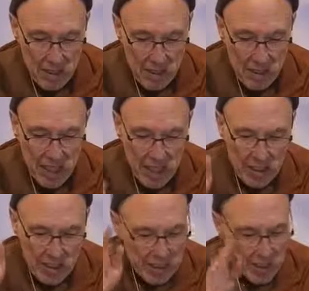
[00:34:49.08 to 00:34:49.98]
Okay,
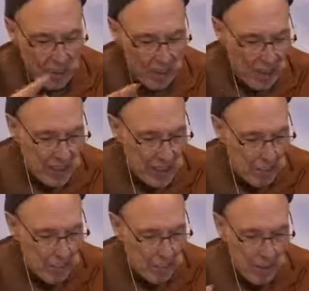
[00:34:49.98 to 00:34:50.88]
let's just finish
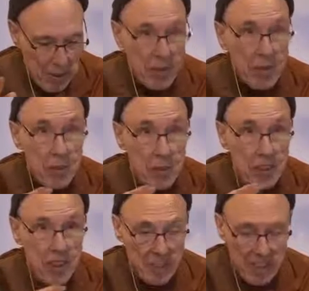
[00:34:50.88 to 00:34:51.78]
up the
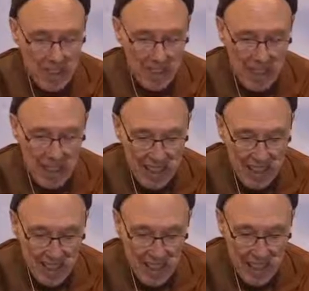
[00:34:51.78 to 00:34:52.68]
sutta because it's getting
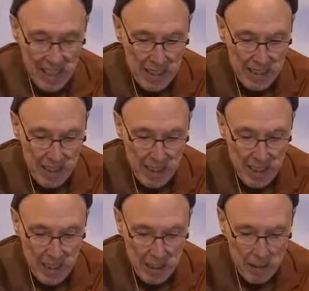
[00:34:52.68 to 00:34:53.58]
to the end of our
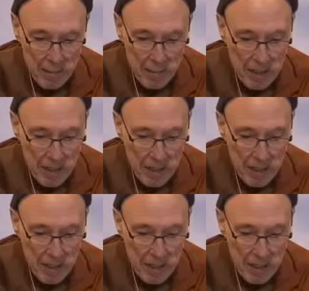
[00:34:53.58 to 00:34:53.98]
time.